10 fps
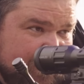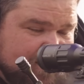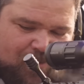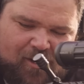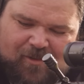
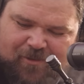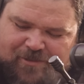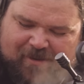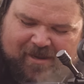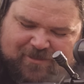So all
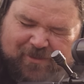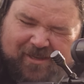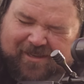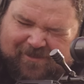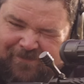those rounds would
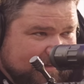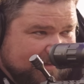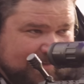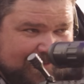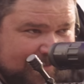have hit
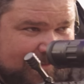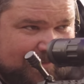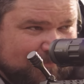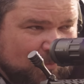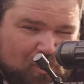
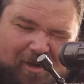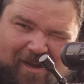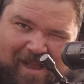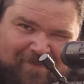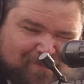a one
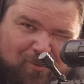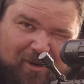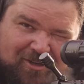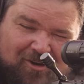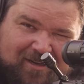and a half
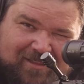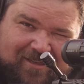MOA target